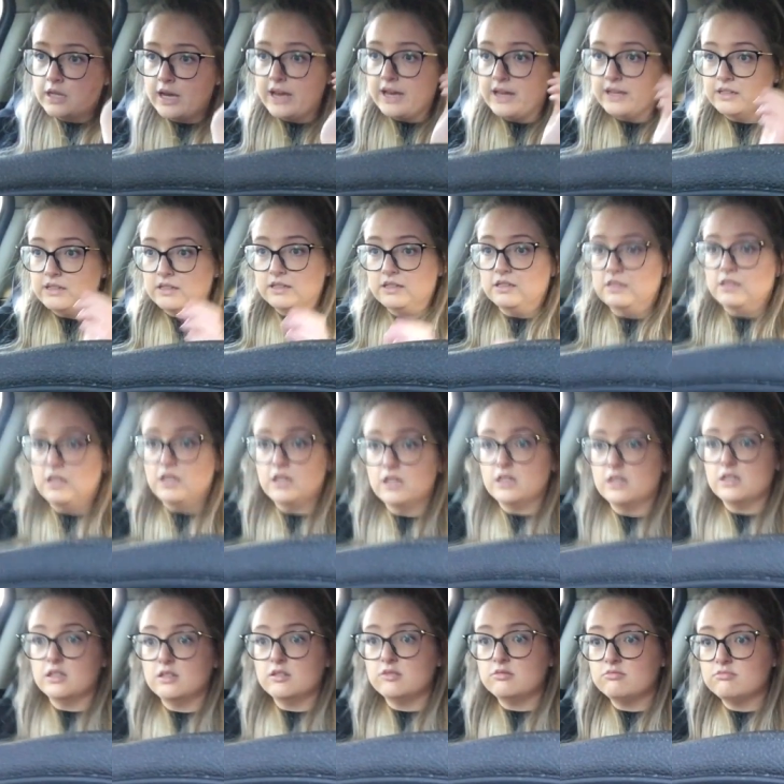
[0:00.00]
and
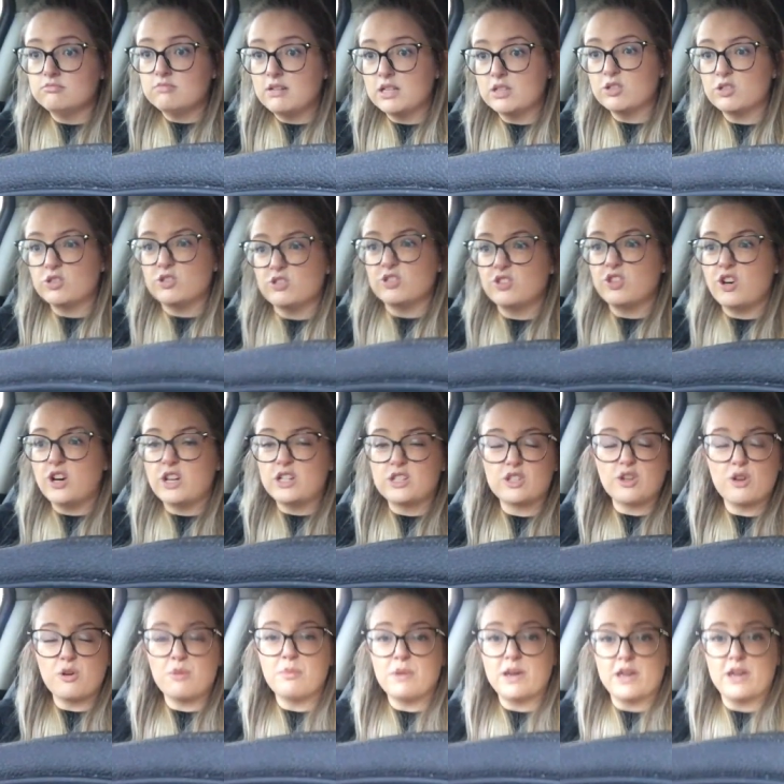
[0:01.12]
I just thought I'd
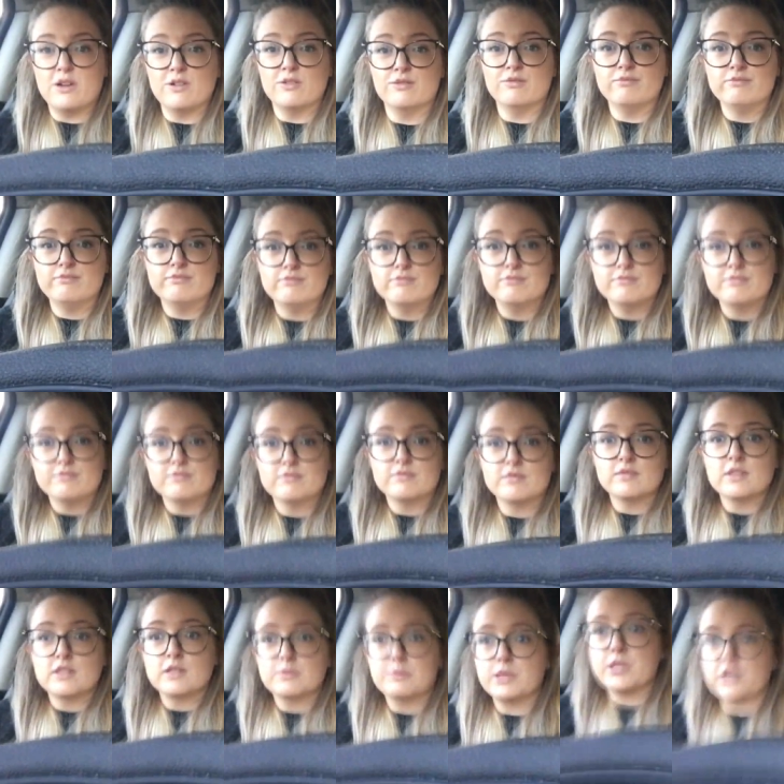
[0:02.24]
go on my
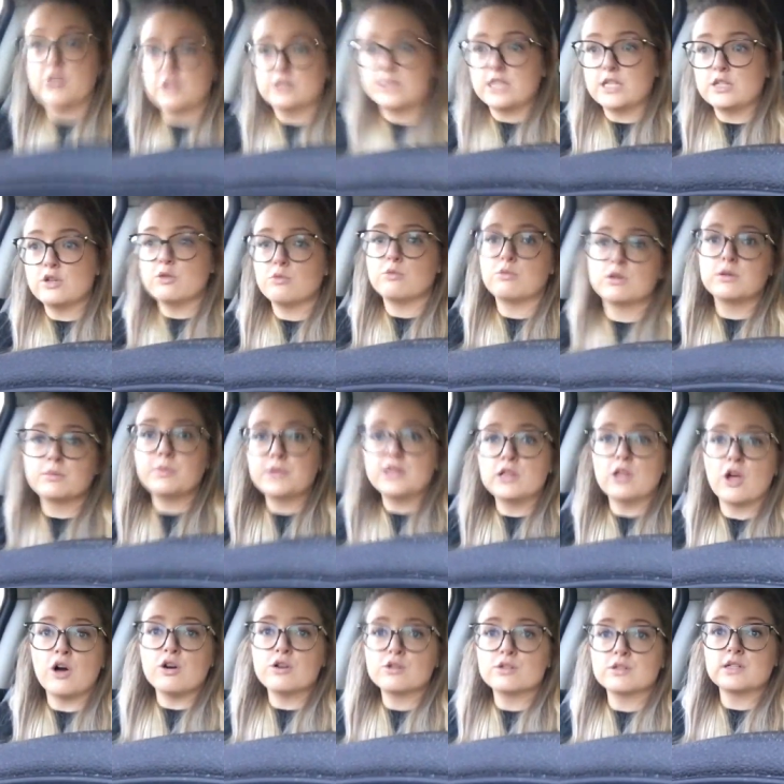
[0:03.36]
own because I don't want to be
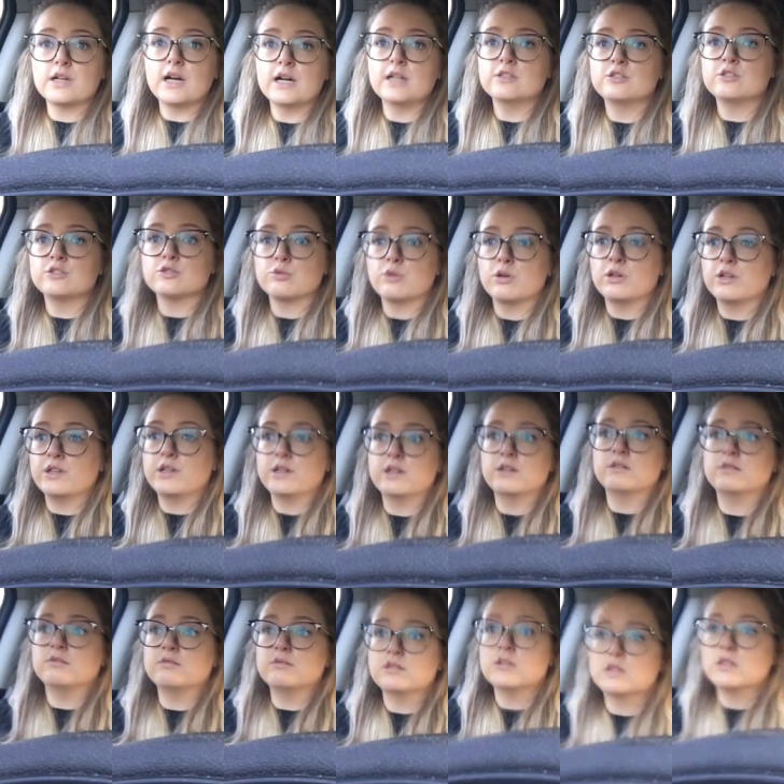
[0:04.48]
long. I just want to
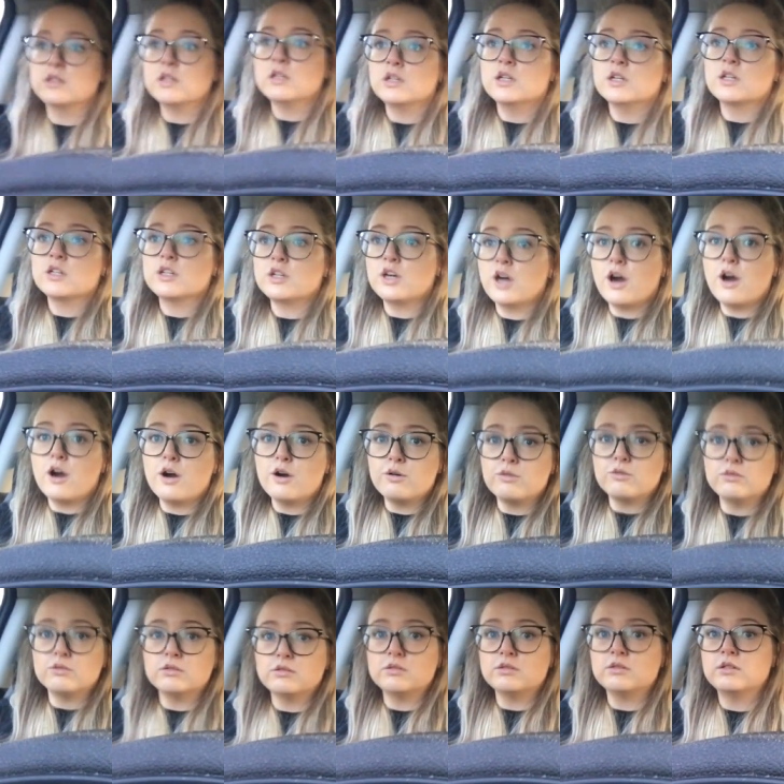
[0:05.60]

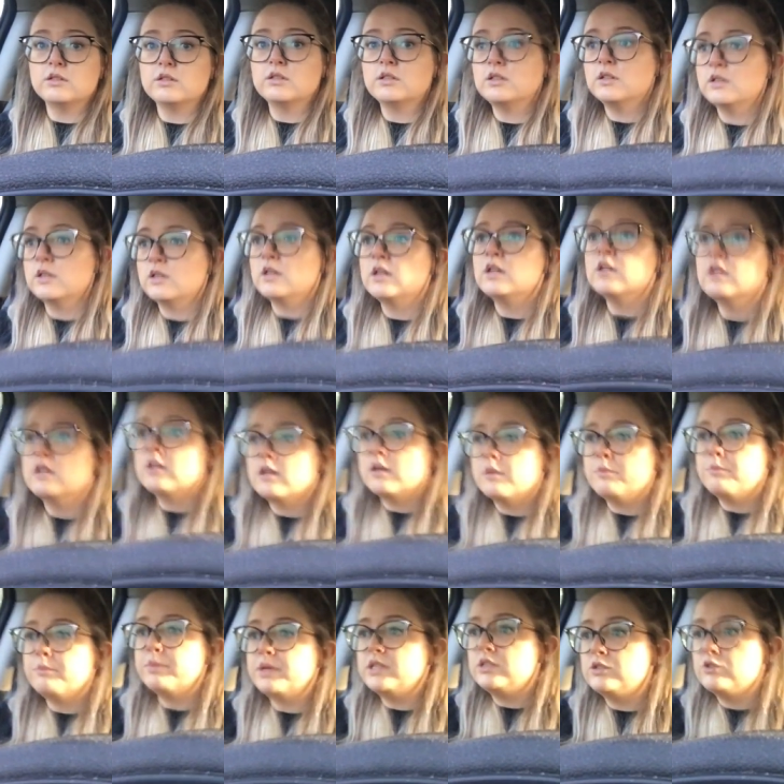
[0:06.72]
go,
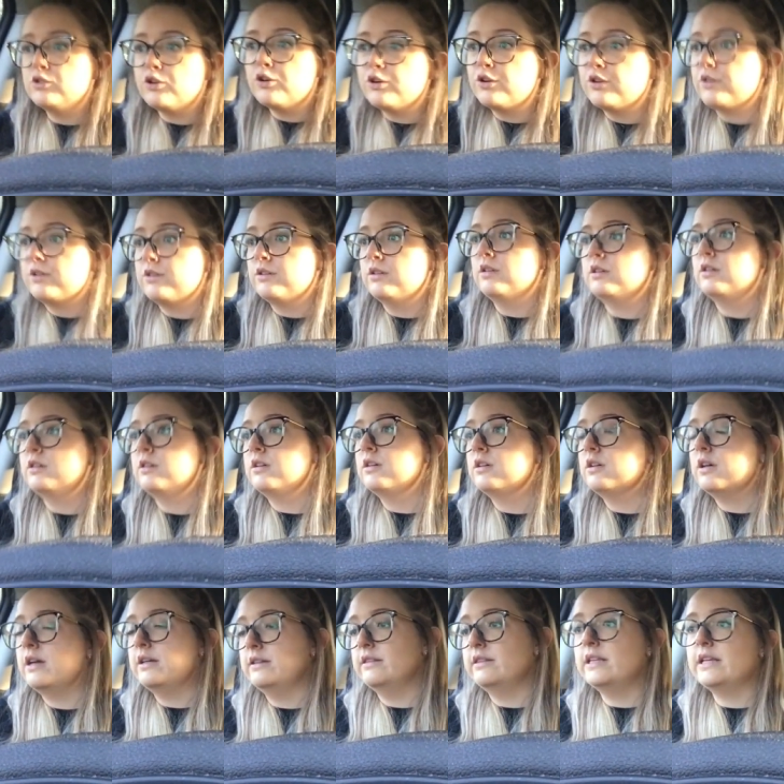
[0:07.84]
be done
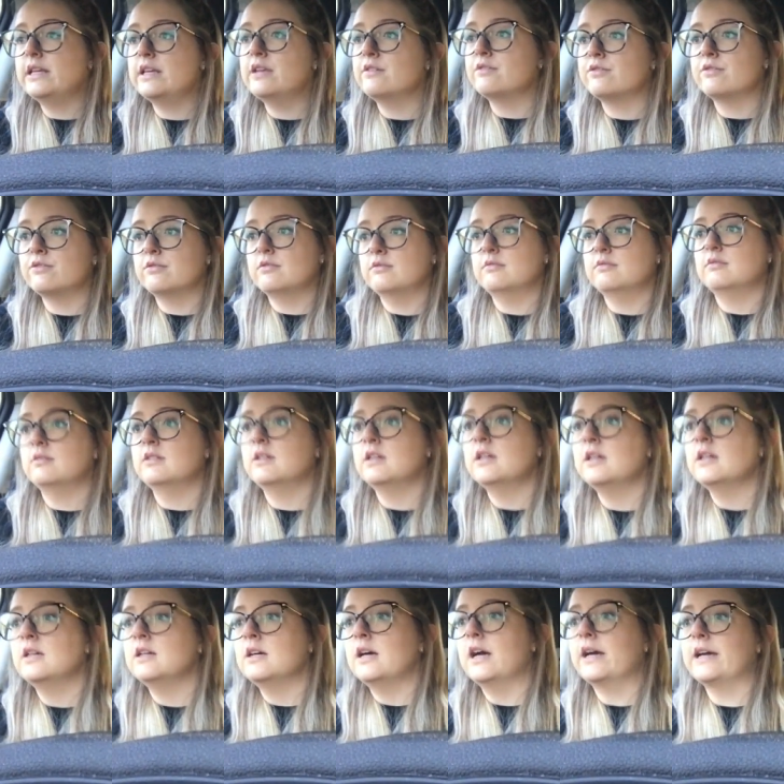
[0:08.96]
and leave
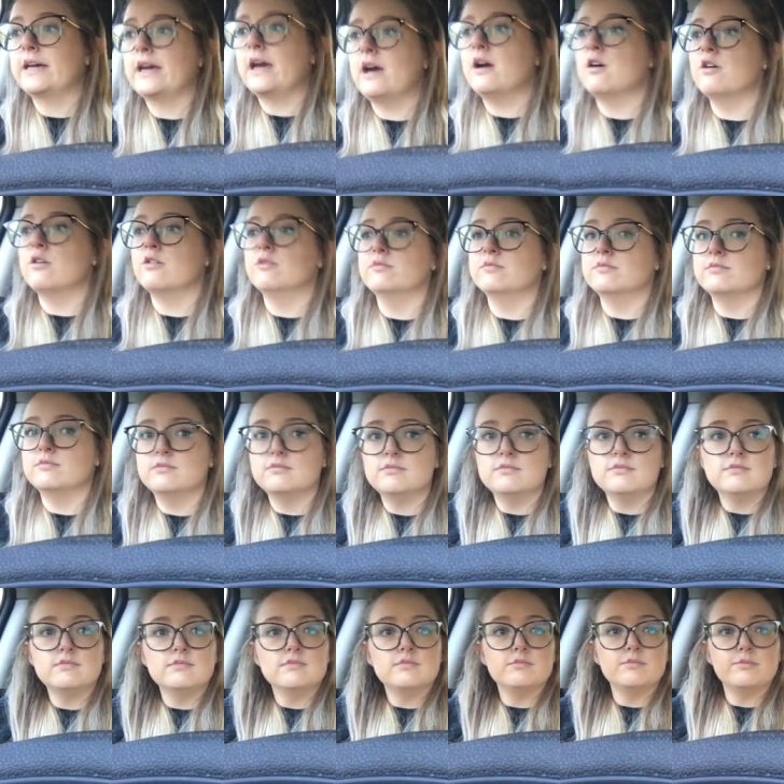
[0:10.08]
and get home,
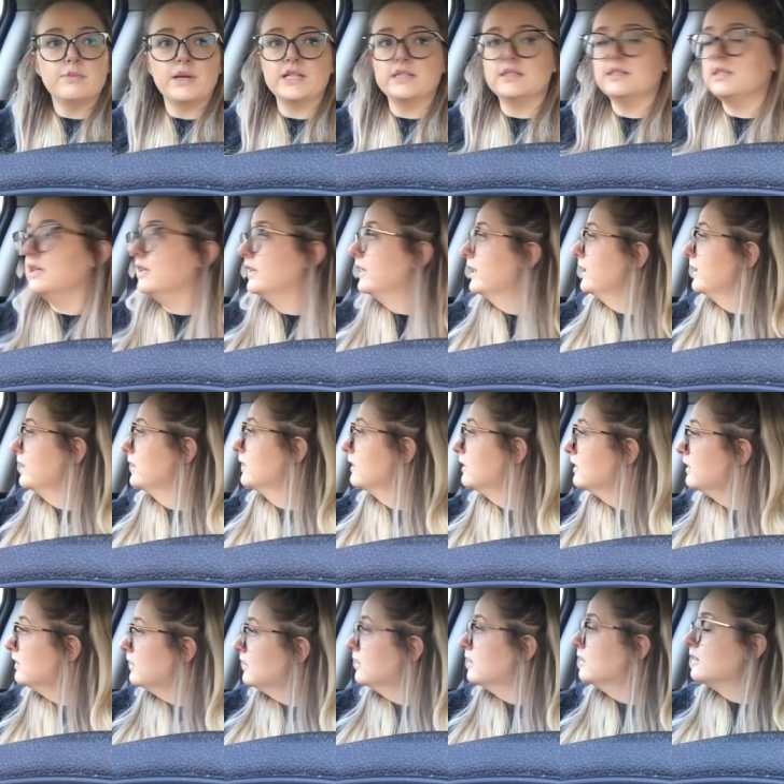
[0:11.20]
basically.
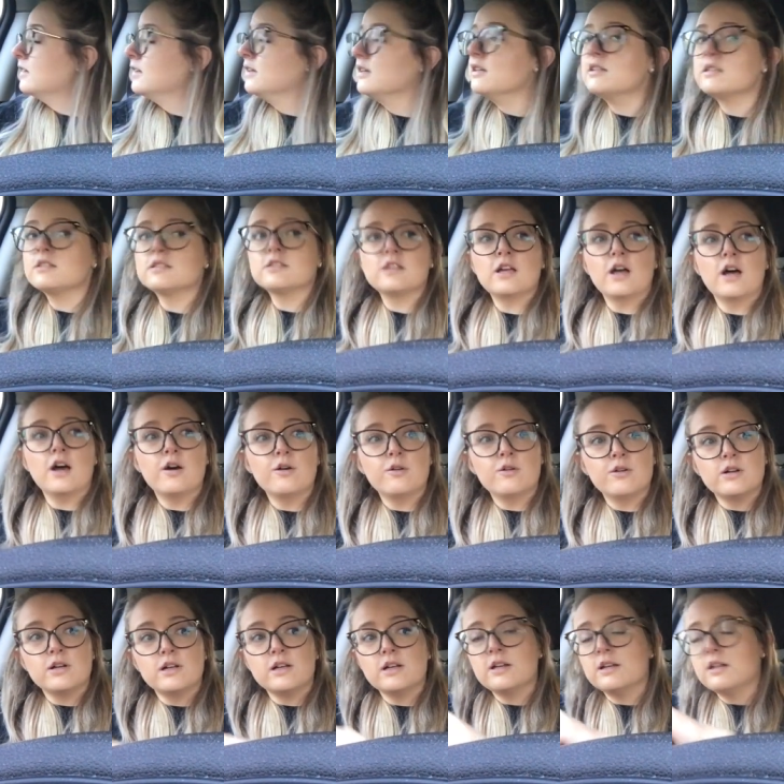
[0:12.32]
So
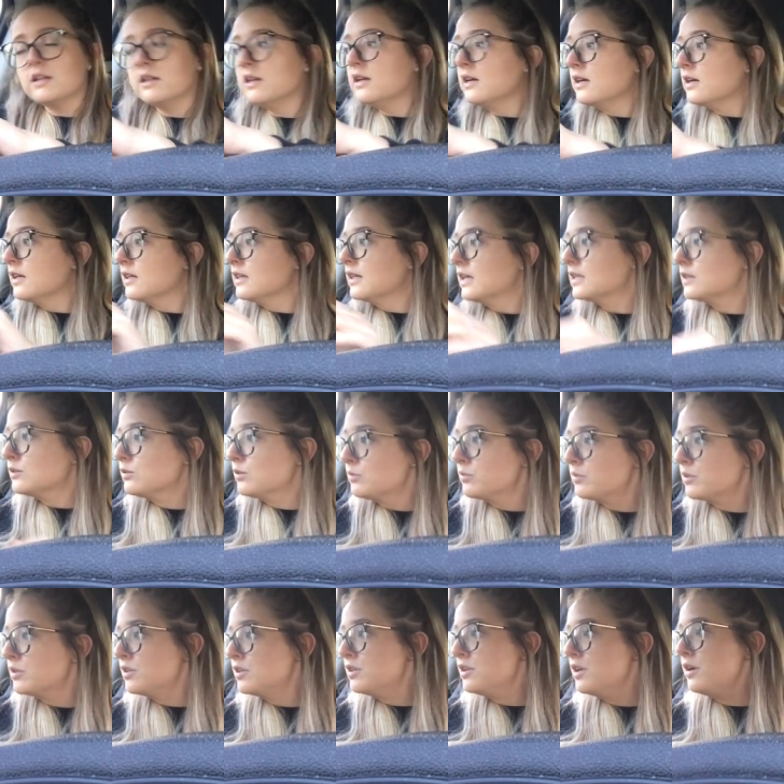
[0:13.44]
that's what I'm
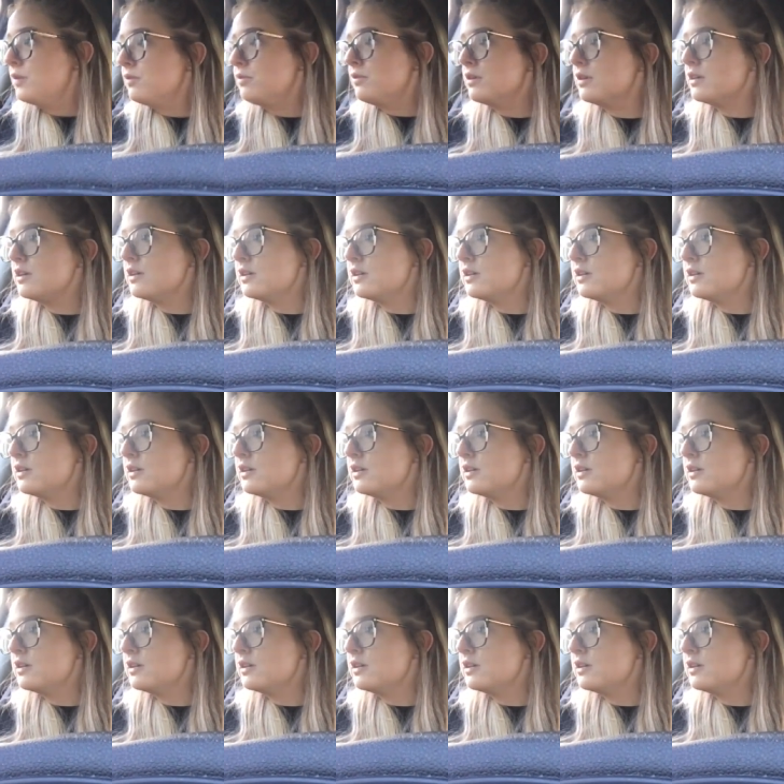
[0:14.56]
gonna do.